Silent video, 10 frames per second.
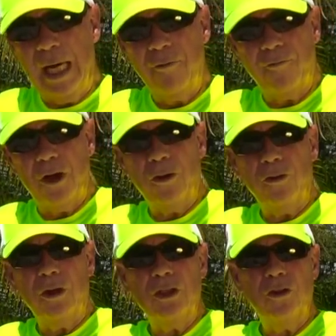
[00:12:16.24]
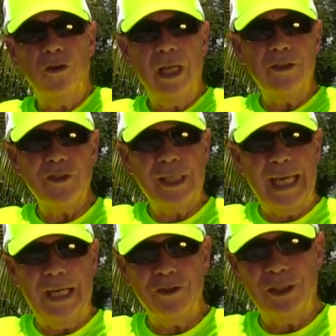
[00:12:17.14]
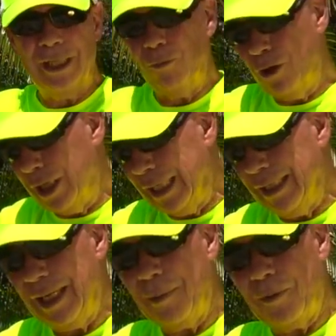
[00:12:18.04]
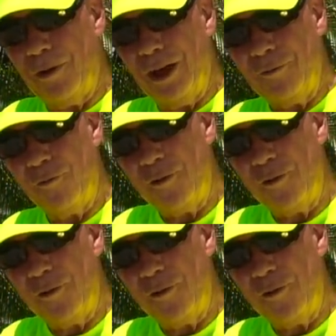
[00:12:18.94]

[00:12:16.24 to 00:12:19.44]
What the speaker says: by furthering your education and working deeper on